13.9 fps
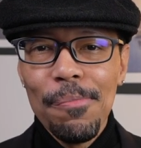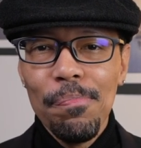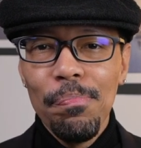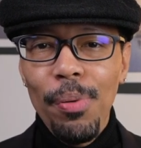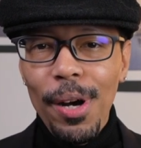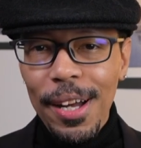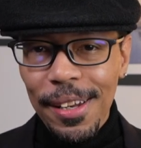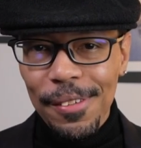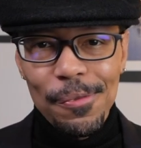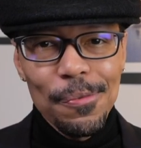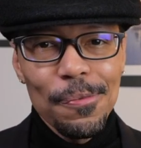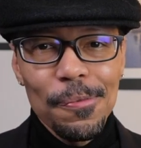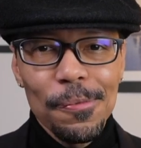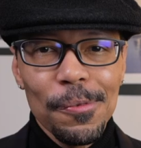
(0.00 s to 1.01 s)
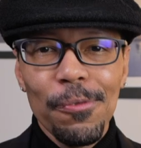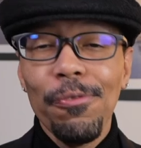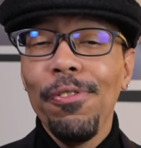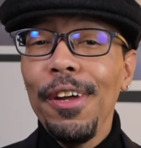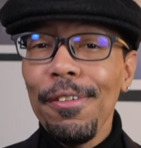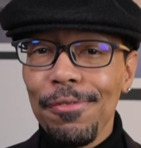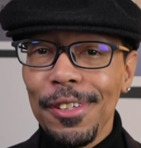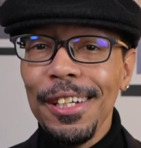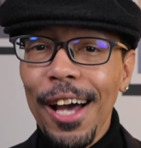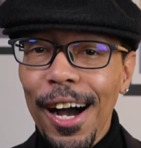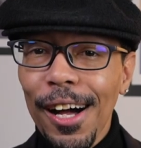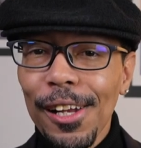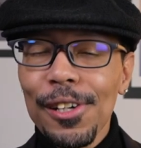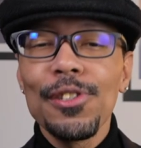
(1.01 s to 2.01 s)
But
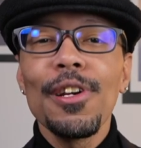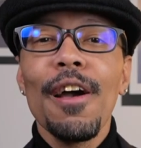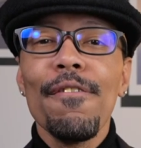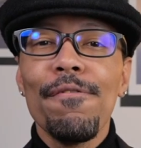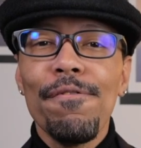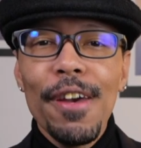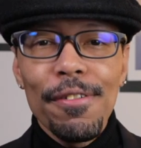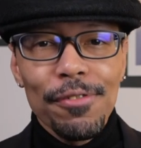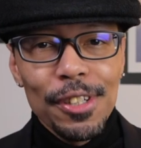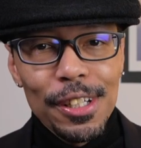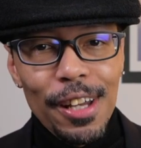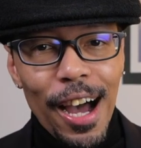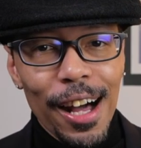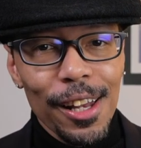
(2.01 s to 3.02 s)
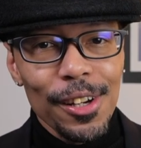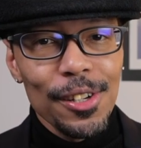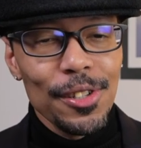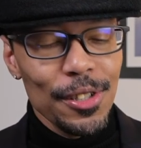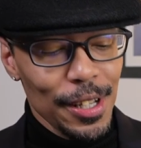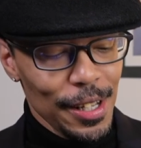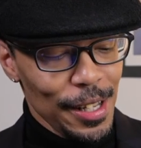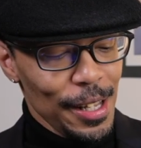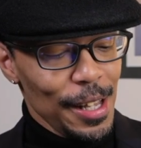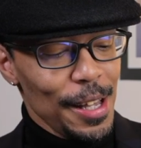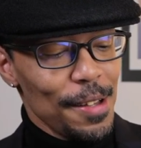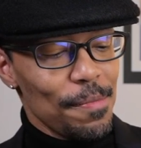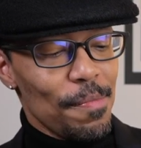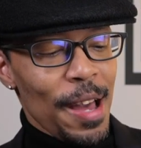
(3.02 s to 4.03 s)
$50? $50.
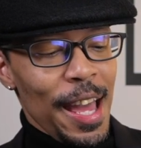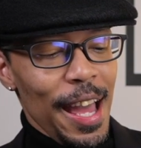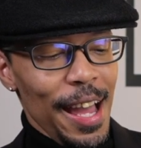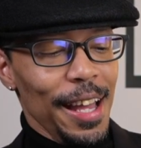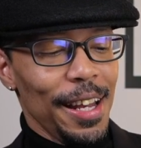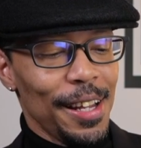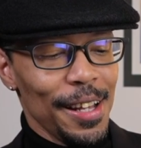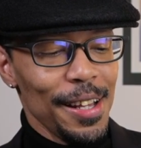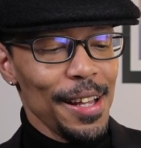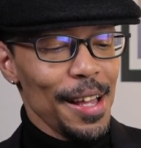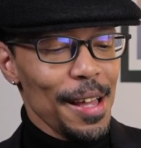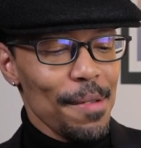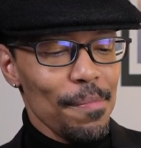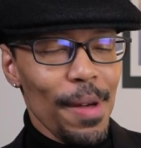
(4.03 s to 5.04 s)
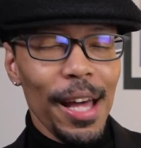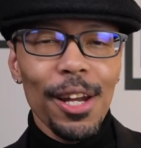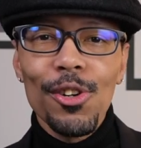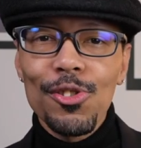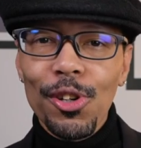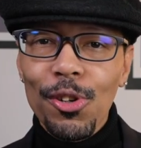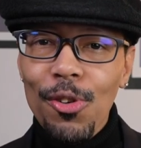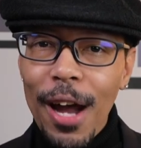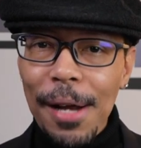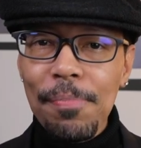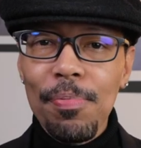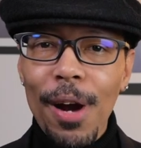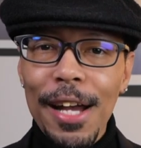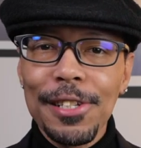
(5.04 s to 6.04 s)
Man, those are
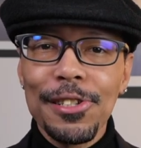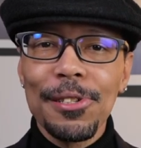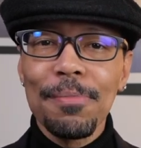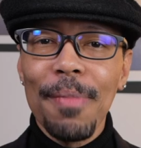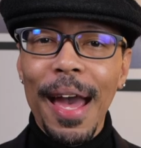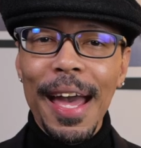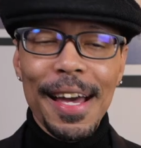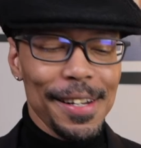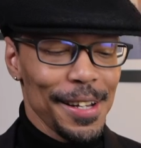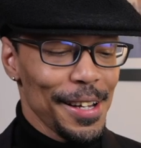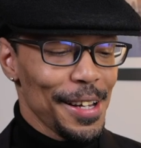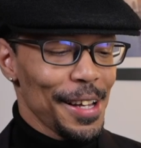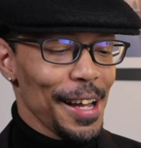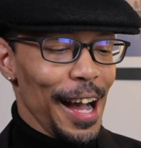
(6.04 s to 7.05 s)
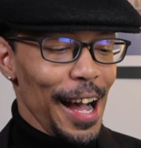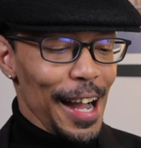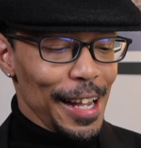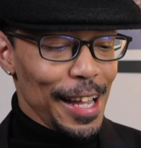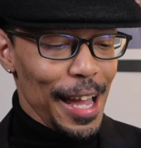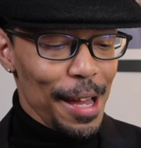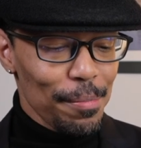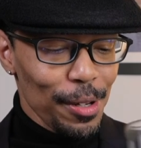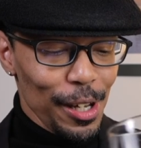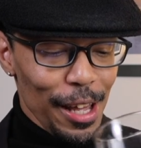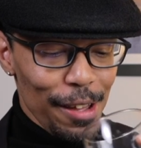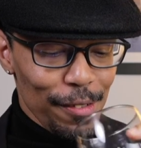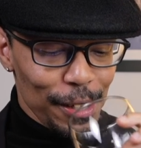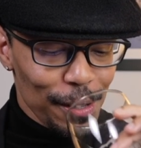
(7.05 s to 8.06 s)
crack prices, man. I can't
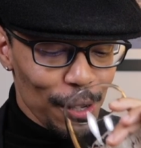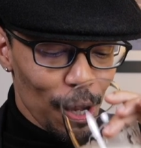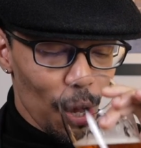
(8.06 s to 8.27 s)
believe it.